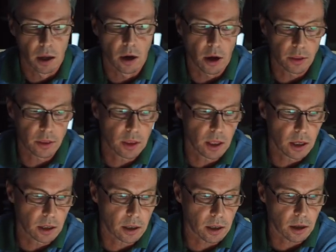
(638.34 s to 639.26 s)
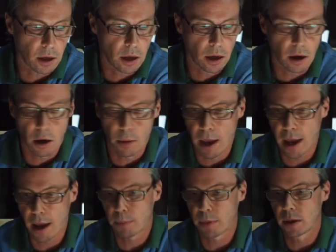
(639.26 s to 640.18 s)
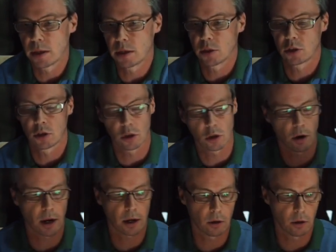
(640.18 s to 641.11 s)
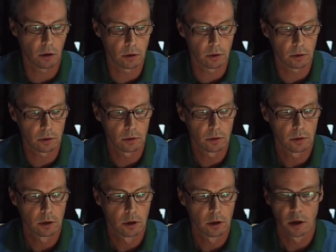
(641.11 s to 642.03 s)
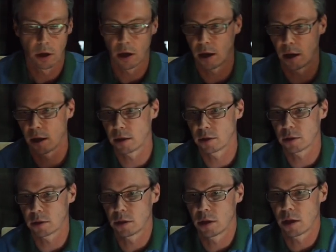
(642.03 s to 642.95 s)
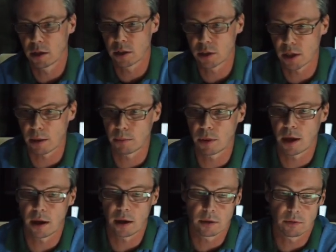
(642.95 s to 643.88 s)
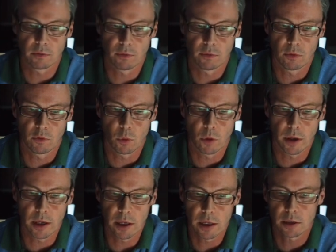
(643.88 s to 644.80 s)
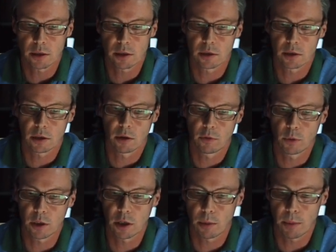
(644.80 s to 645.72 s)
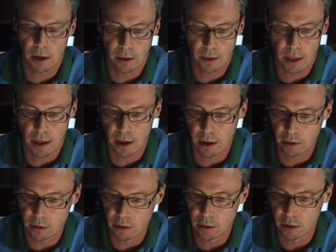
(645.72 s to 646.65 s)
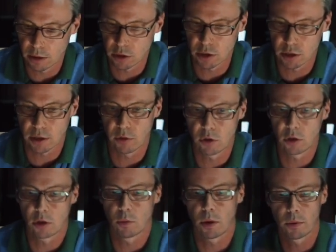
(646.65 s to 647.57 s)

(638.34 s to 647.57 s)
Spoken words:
And I think I'm happy to crack on and accept that for what it is. So if we come out of there, let's just have a look